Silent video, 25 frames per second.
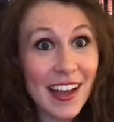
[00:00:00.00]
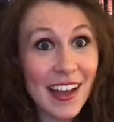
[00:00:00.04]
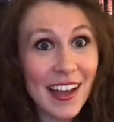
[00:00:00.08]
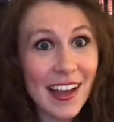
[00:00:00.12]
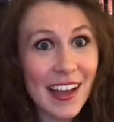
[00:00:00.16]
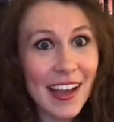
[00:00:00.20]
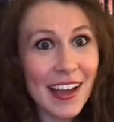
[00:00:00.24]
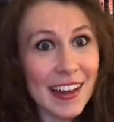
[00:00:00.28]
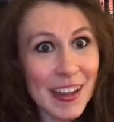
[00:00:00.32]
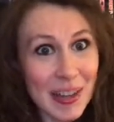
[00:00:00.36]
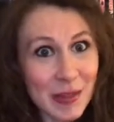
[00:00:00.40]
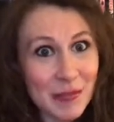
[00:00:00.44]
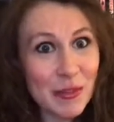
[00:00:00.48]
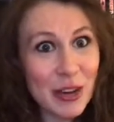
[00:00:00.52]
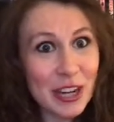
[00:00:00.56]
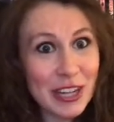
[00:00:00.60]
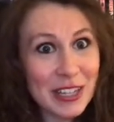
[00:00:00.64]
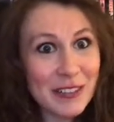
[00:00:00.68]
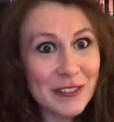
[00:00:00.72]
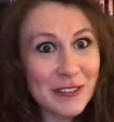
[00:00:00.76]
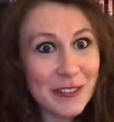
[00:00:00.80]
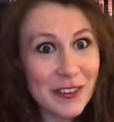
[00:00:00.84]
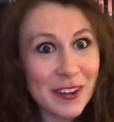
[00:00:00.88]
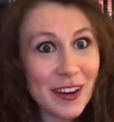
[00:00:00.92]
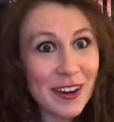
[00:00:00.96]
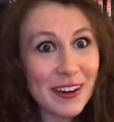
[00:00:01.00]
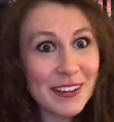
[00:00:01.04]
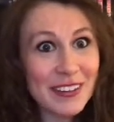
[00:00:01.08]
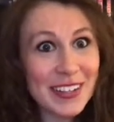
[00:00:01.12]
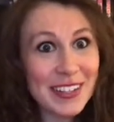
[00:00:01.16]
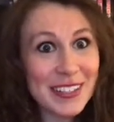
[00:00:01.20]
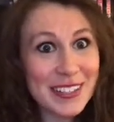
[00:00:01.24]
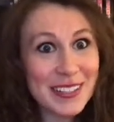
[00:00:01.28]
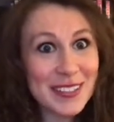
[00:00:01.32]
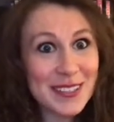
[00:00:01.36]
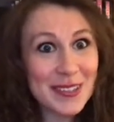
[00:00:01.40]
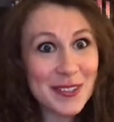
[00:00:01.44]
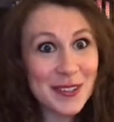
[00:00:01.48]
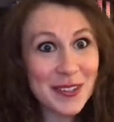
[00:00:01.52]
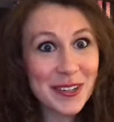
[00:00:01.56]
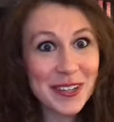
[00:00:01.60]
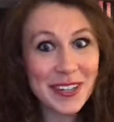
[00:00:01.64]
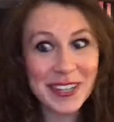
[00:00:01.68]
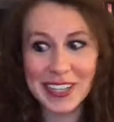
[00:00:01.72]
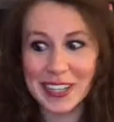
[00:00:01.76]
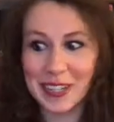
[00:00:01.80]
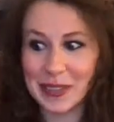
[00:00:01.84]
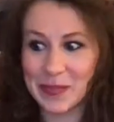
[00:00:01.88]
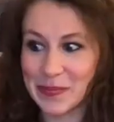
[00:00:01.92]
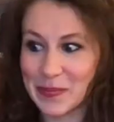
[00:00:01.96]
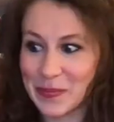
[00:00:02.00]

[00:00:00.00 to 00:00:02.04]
And I'm ready for our next story.